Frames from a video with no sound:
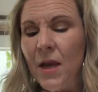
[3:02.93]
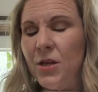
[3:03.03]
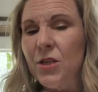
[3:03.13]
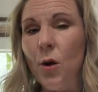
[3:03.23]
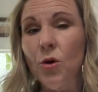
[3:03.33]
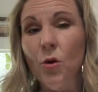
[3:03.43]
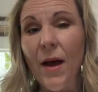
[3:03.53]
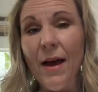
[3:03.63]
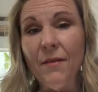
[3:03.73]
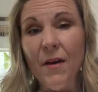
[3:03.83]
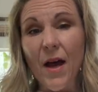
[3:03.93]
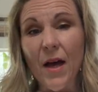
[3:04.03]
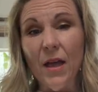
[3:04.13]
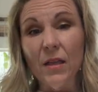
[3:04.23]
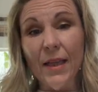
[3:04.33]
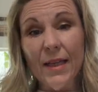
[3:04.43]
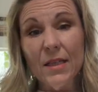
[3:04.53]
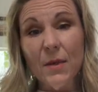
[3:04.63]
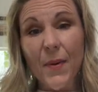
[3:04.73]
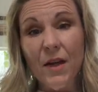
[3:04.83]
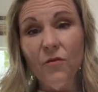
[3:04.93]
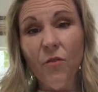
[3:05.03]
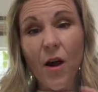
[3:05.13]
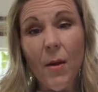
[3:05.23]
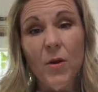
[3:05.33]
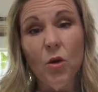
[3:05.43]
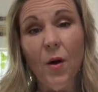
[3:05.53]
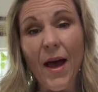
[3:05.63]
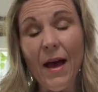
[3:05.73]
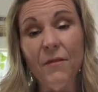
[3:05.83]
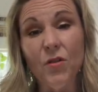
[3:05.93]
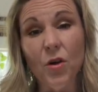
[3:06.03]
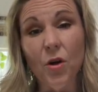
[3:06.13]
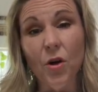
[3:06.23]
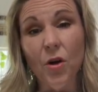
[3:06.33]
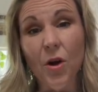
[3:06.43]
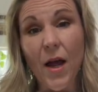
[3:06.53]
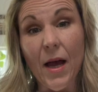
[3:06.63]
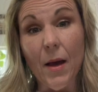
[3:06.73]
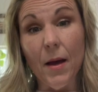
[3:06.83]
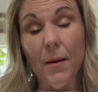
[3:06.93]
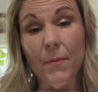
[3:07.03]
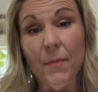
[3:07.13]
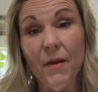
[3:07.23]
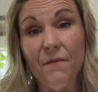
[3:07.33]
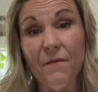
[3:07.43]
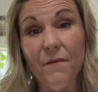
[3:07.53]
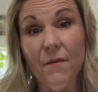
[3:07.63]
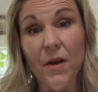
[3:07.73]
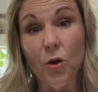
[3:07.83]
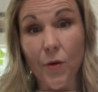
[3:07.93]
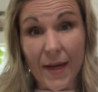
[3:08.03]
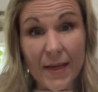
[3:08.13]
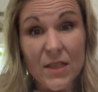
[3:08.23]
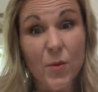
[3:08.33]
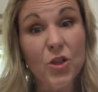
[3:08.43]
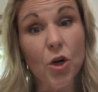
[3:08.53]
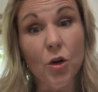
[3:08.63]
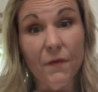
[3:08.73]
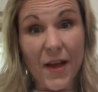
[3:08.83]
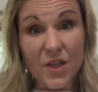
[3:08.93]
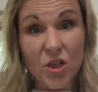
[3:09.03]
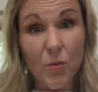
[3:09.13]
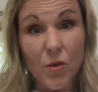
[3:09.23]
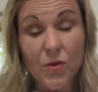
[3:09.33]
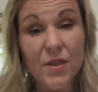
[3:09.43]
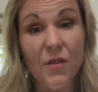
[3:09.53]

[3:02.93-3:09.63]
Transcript: So you'll have a lean to pick from, you'll have your greens, which are your vegetables.